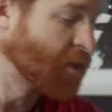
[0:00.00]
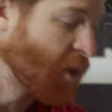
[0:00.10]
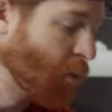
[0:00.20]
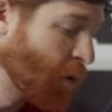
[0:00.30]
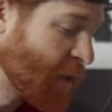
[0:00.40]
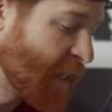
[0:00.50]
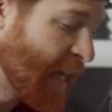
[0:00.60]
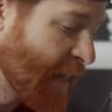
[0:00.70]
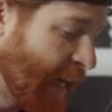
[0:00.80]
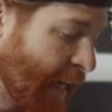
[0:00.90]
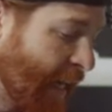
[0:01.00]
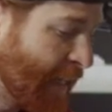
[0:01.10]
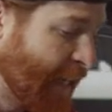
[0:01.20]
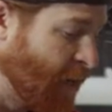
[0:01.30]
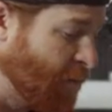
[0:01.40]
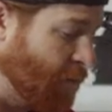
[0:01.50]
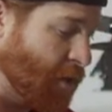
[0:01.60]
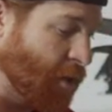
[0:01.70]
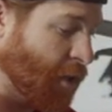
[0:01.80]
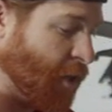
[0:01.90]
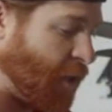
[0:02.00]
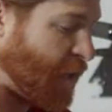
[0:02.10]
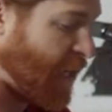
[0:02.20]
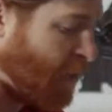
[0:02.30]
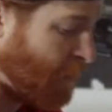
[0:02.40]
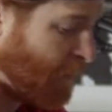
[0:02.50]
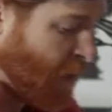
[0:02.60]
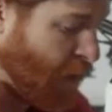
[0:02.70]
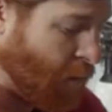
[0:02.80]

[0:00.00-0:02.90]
so we'll tighten that guy down. You're good there.